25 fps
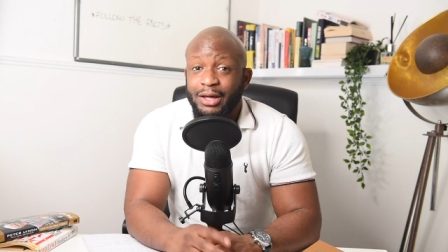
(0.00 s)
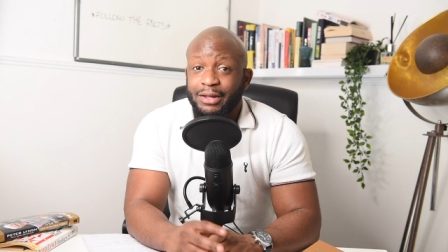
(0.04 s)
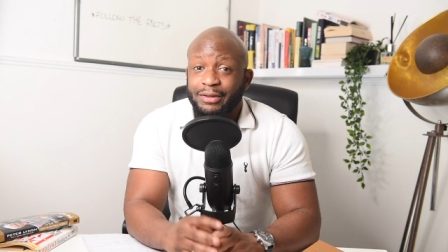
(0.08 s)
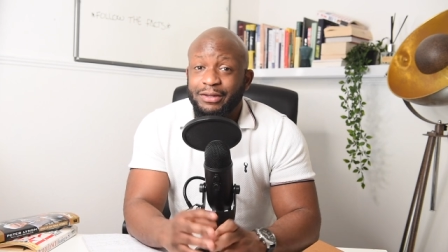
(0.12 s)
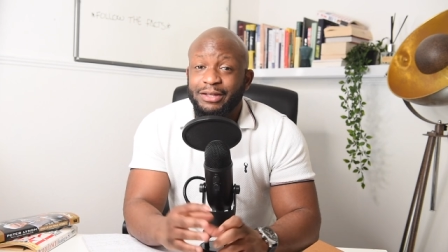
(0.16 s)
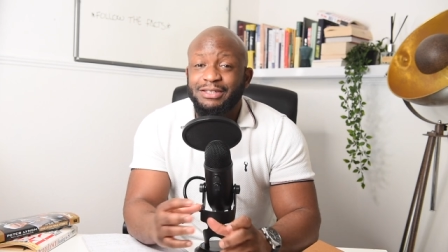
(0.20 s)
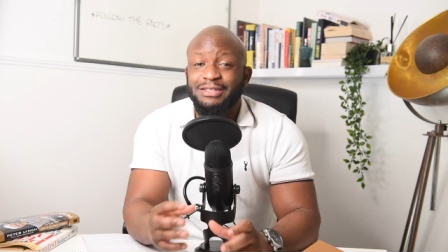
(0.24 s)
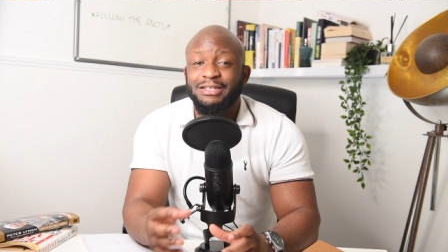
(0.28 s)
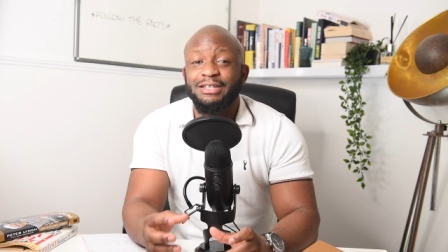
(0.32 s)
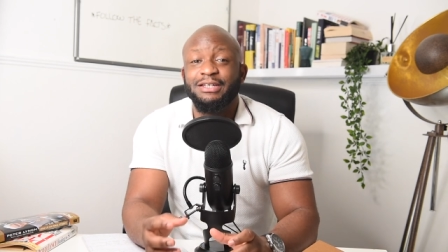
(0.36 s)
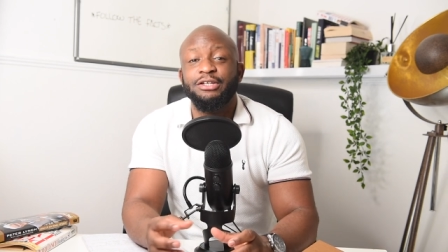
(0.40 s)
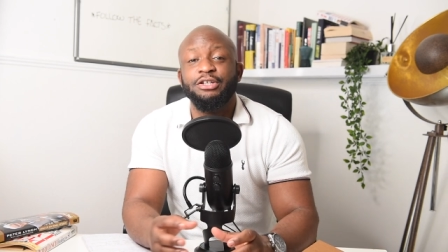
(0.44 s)

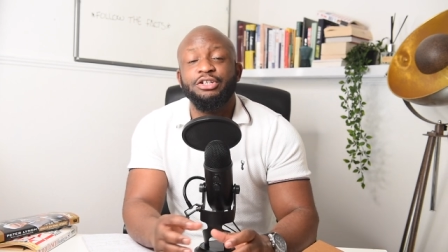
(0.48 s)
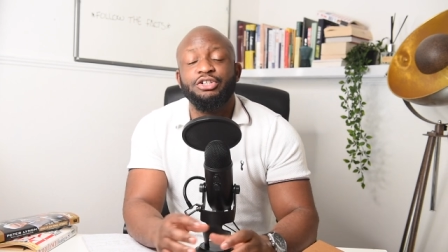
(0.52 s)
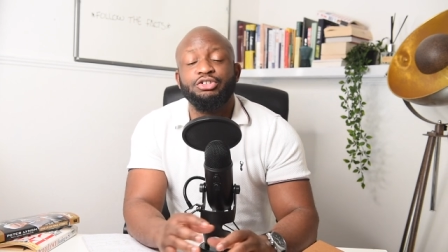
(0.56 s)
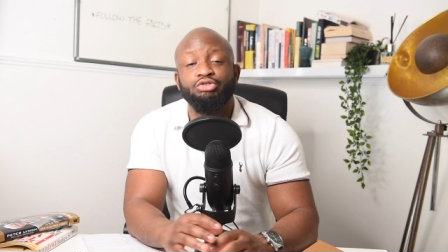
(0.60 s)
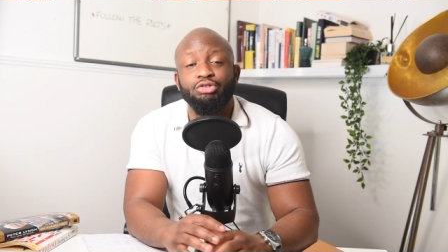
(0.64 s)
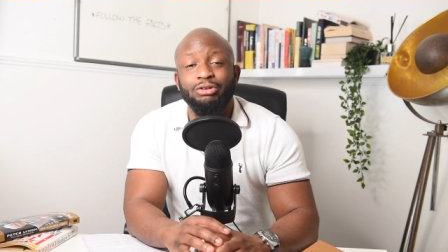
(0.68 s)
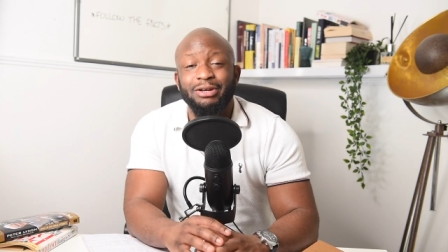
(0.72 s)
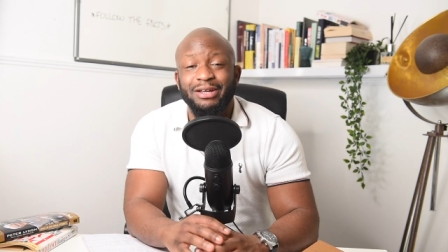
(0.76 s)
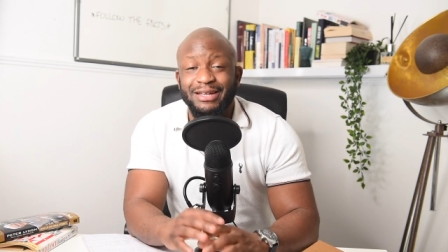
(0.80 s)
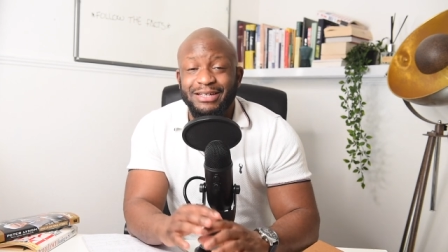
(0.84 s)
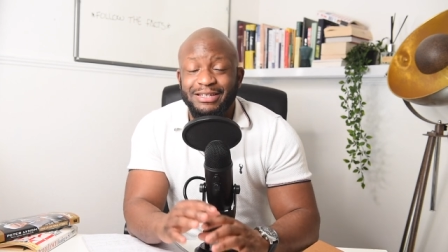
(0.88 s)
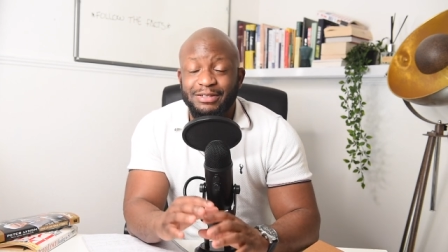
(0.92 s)
This
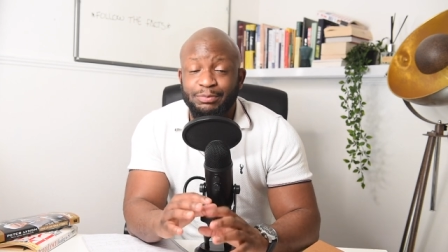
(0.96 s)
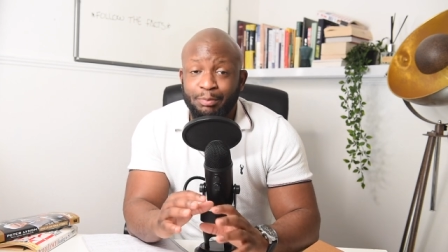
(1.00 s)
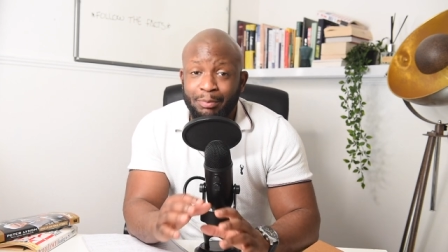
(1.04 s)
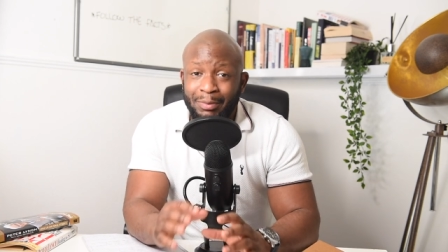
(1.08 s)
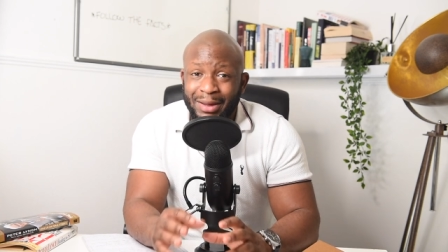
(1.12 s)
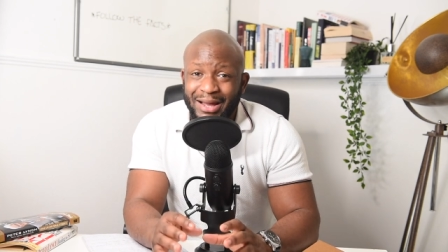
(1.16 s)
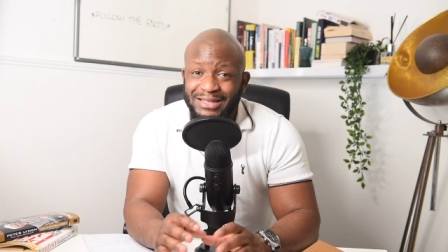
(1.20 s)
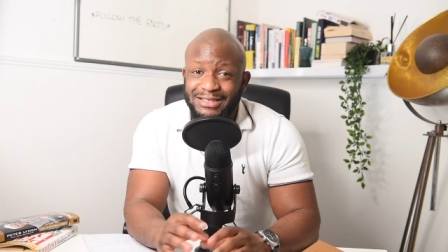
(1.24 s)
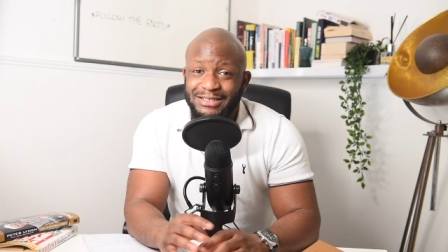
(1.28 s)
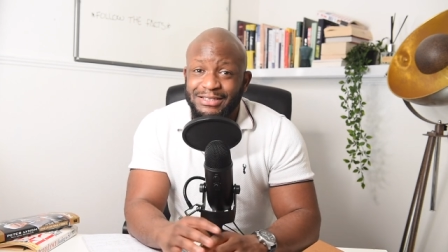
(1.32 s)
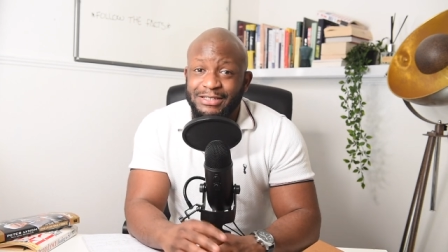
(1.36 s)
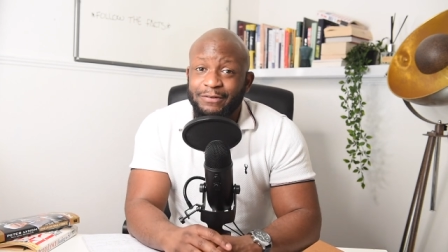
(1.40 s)
industry is
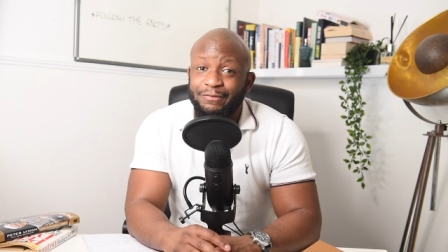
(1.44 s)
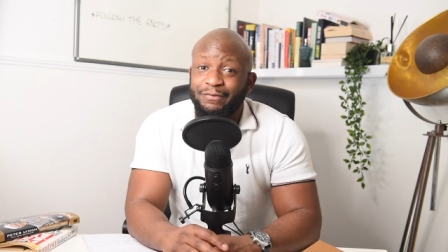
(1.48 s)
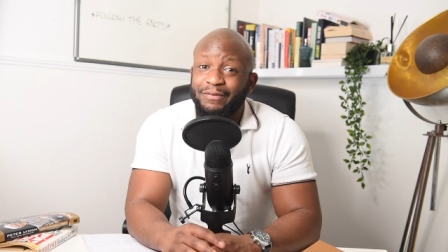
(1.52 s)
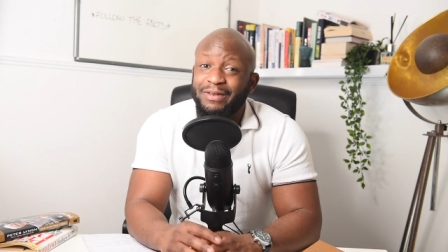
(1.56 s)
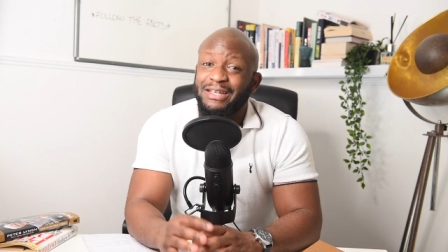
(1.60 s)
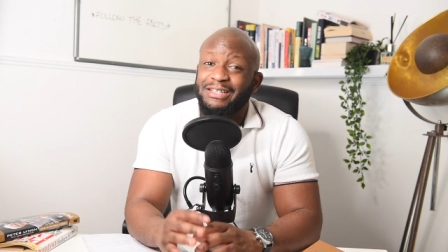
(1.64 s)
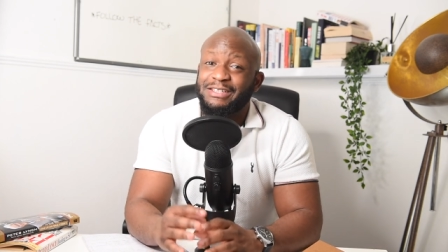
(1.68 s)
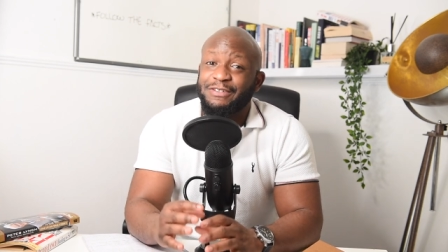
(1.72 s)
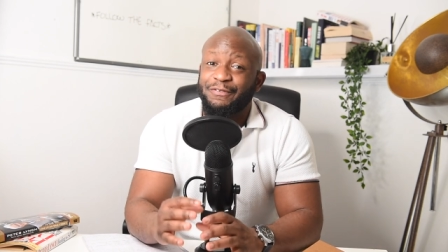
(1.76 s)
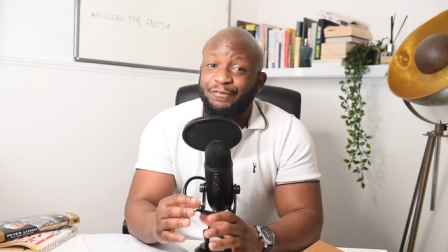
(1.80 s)
massive, it's